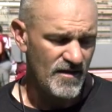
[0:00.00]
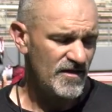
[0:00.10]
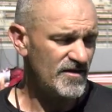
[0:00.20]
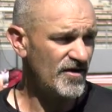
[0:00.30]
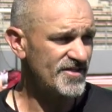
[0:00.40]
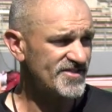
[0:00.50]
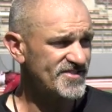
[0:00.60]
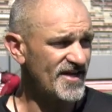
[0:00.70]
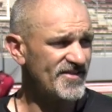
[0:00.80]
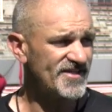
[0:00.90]
You know, I
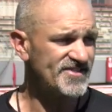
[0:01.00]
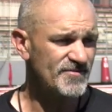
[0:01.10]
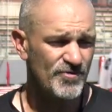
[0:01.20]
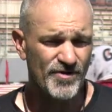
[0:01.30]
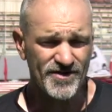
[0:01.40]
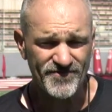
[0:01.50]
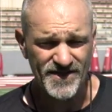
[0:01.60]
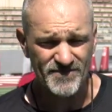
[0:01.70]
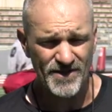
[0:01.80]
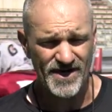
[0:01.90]
think that's number one, to
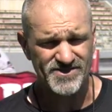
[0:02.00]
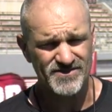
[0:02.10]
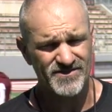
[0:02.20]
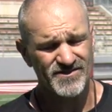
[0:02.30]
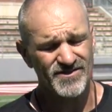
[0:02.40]
affect the passer.